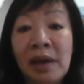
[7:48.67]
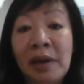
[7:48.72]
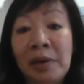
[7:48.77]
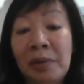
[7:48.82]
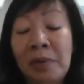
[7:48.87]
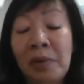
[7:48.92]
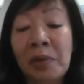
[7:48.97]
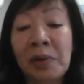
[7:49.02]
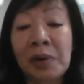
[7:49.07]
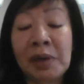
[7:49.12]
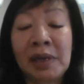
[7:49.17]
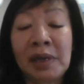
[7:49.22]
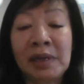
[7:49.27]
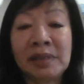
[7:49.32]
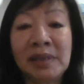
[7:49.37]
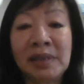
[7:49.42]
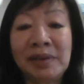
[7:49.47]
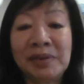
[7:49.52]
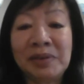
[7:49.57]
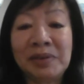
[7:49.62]

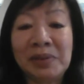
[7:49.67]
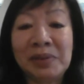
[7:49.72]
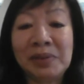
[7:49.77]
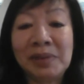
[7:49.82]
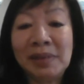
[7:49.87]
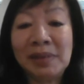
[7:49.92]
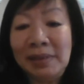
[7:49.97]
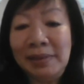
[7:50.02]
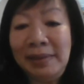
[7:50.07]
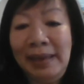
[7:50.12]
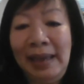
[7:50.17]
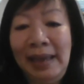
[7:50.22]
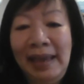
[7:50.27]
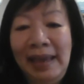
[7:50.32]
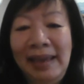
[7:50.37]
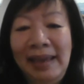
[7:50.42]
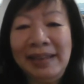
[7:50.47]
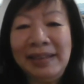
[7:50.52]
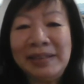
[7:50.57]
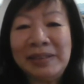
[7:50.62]
organizations.
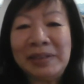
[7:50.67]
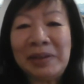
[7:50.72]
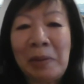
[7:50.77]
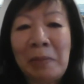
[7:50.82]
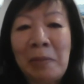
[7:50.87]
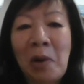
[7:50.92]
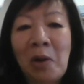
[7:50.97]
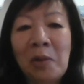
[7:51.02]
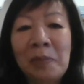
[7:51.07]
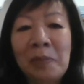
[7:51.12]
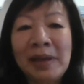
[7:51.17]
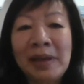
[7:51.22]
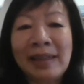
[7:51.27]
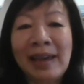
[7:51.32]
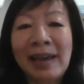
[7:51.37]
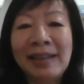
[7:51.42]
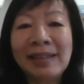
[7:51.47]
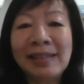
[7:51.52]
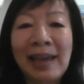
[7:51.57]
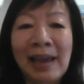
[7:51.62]
So I'm hoping
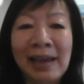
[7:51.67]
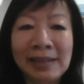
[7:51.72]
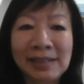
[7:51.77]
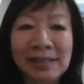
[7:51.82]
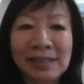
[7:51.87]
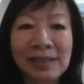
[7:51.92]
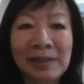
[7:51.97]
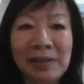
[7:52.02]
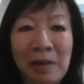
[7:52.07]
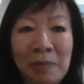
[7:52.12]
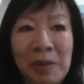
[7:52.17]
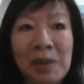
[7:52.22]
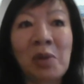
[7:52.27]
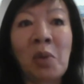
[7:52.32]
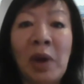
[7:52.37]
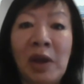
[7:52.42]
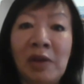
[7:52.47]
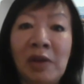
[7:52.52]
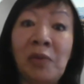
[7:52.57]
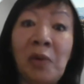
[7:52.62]
that that's going to be the
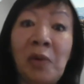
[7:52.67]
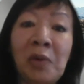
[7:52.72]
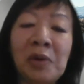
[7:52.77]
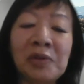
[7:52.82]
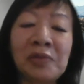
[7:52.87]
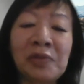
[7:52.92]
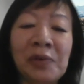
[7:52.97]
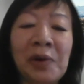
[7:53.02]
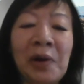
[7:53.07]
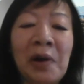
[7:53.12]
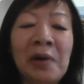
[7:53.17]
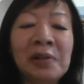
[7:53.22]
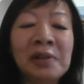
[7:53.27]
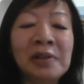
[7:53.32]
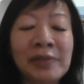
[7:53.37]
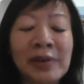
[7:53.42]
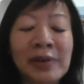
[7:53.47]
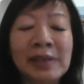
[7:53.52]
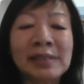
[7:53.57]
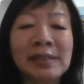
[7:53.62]
way forward for all
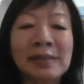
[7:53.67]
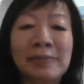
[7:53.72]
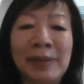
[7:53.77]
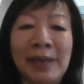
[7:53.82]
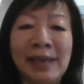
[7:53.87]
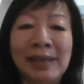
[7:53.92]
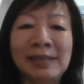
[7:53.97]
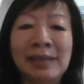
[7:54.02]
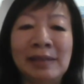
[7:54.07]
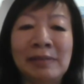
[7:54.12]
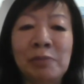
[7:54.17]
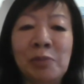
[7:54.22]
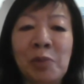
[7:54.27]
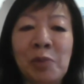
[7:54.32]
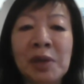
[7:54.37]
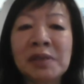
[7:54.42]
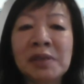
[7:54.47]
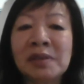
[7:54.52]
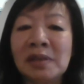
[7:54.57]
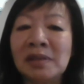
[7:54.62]
of us because it
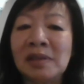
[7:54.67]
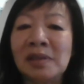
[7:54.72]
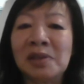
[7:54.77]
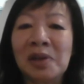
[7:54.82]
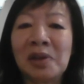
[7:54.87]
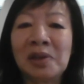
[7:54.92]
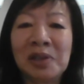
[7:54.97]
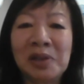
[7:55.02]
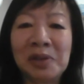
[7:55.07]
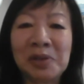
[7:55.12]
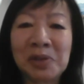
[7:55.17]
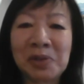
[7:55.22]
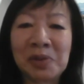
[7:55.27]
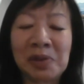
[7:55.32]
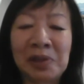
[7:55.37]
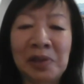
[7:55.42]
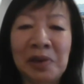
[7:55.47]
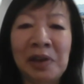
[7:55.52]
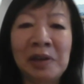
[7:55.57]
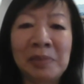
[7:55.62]
brings us into closer
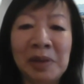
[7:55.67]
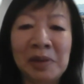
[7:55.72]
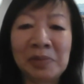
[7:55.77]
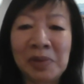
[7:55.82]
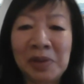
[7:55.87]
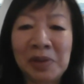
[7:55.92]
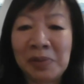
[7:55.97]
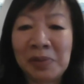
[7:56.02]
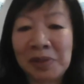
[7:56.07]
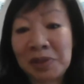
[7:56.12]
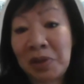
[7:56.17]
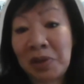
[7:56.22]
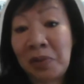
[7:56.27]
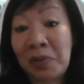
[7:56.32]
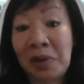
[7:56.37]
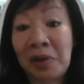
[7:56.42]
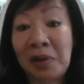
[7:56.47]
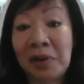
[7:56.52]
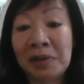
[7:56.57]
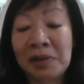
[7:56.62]
alignment with what's
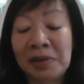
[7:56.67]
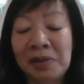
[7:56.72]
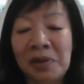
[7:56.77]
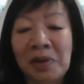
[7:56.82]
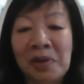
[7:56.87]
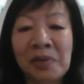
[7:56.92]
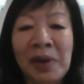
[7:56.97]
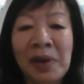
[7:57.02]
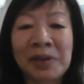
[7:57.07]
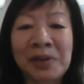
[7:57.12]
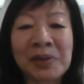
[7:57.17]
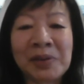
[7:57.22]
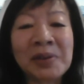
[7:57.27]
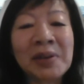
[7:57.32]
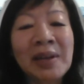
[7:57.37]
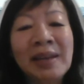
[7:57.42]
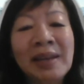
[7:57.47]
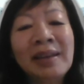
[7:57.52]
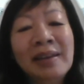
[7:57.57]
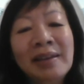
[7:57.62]
going on in the
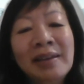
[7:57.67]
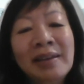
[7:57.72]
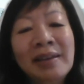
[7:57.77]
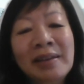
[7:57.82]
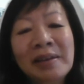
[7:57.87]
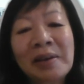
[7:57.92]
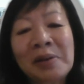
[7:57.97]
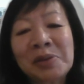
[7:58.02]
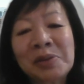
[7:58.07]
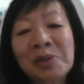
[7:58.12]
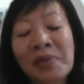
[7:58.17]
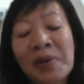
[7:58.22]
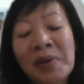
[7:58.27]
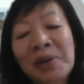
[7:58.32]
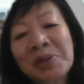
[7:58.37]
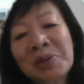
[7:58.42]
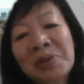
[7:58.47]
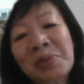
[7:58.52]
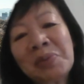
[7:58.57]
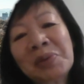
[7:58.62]
greater
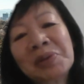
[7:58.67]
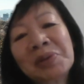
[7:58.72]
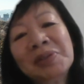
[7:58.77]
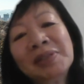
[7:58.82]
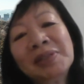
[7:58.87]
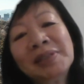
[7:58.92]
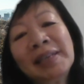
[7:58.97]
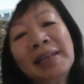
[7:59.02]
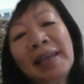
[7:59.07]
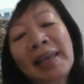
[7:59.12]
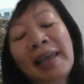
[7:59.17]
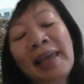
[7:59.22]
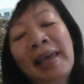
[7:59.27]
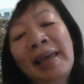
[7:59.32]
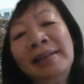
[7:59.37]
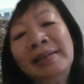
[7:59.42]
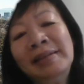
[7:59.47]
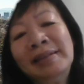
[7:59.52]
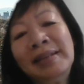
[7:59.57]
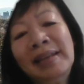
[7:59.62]
conservation world.
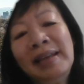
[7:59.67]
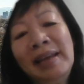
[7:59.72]
And